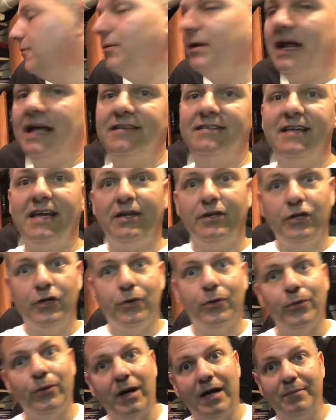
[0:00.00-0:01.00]
When I say
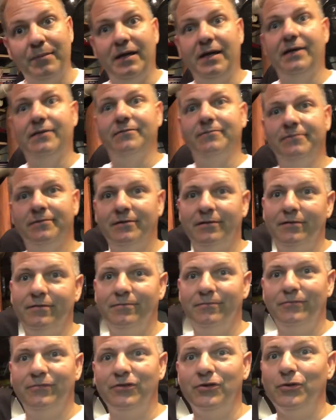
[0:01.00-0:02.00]
new, I mean
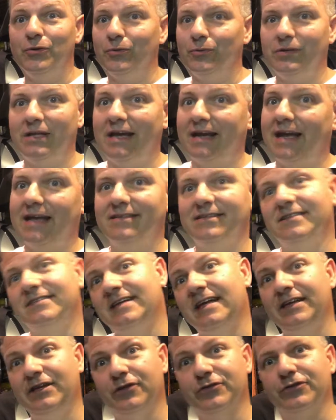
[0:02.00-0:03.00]
new, like as in
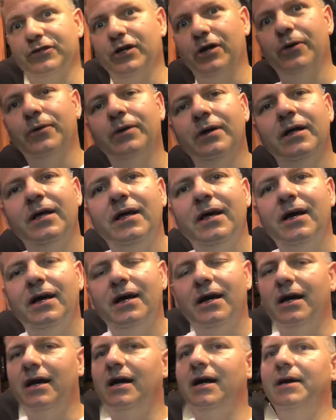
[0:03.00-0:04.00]
10 years ago.
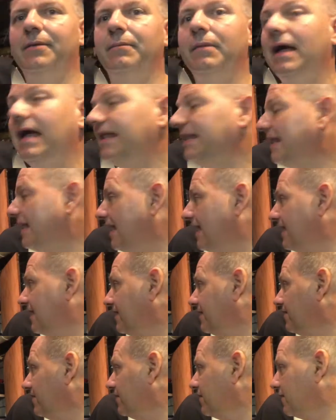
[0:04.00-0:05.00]
And
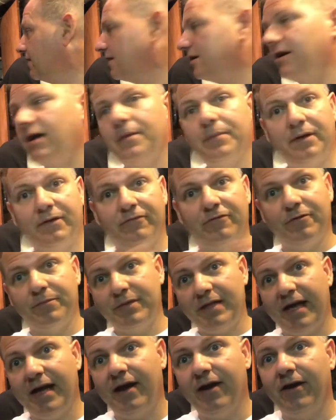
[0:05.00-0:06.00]
then coming
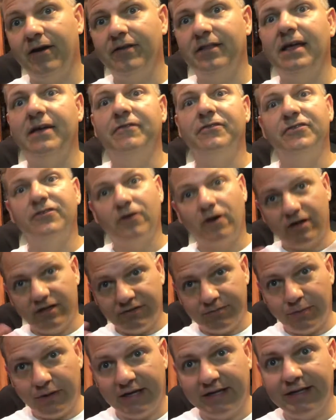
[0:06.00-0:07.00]
from there, they've
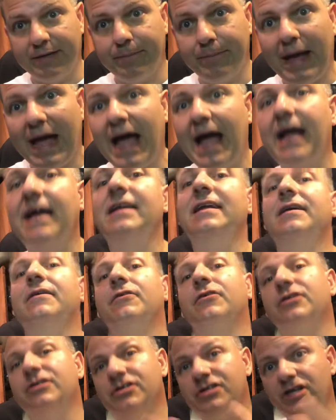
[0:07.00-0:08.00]
started bringing them back and
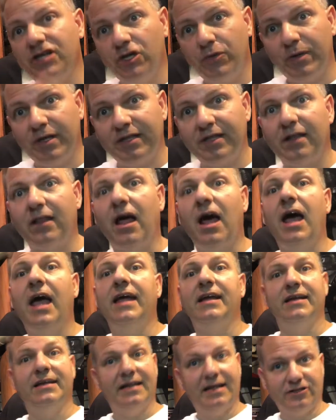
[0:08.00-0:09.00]
they're continuing the
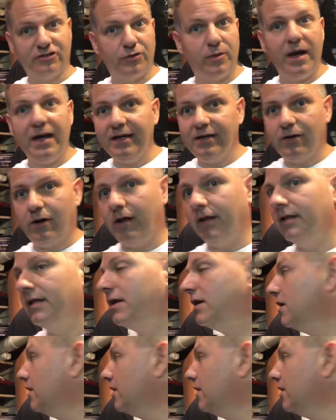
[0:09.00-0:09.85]
line and that's great and all.